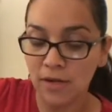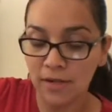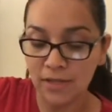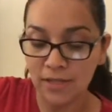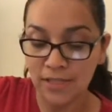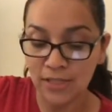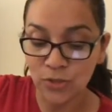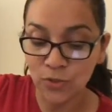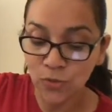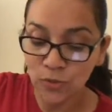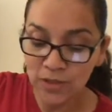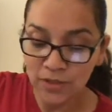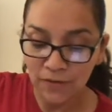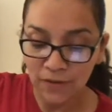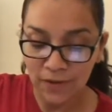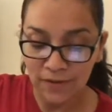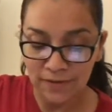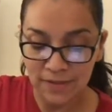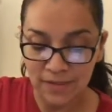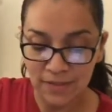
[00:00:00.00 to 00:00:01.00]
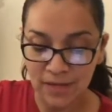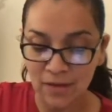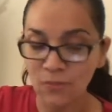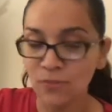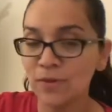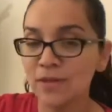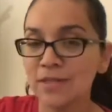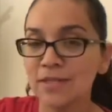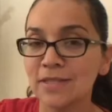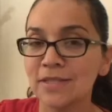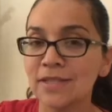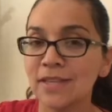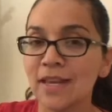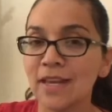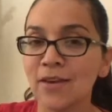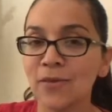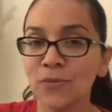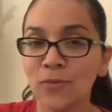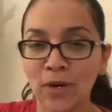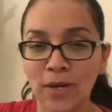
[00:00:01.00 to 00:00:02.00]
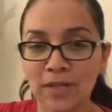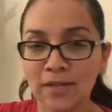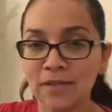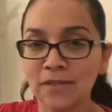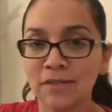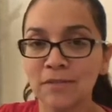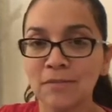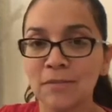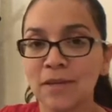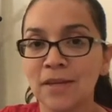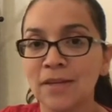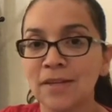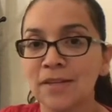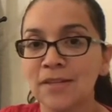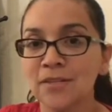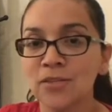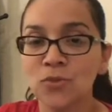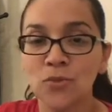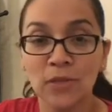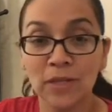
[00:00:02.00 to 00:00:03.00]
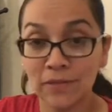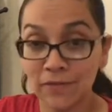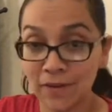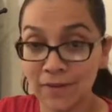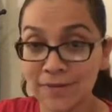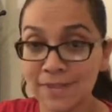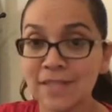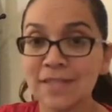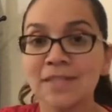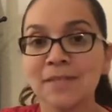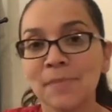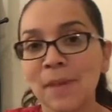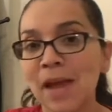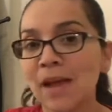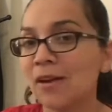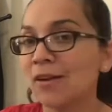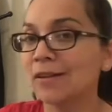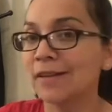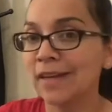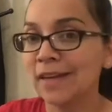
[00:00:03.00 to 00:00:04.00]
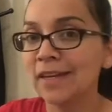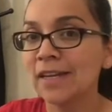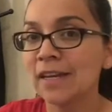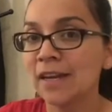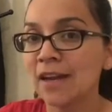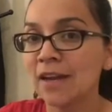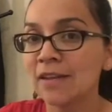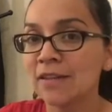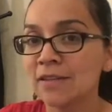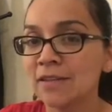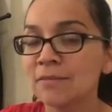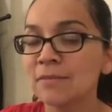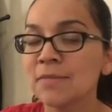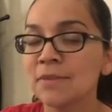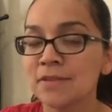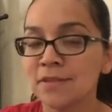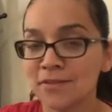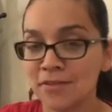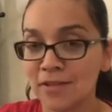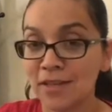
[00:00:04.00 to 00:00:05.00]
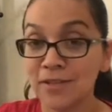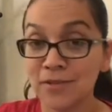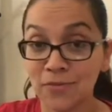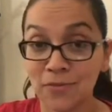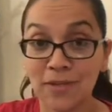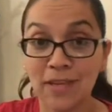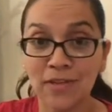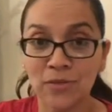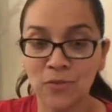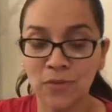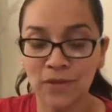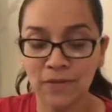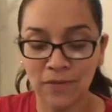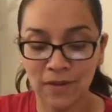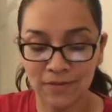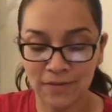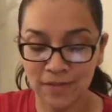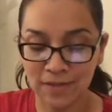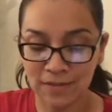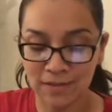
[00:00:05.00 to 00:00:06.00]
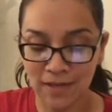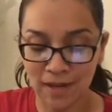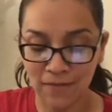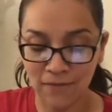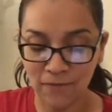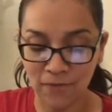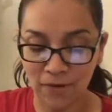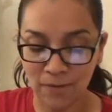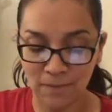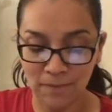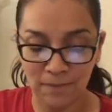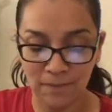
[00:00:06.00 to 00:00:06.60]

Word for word: The 25 cent was a random 25 cents back on any item, so that's where that 25 cents came from.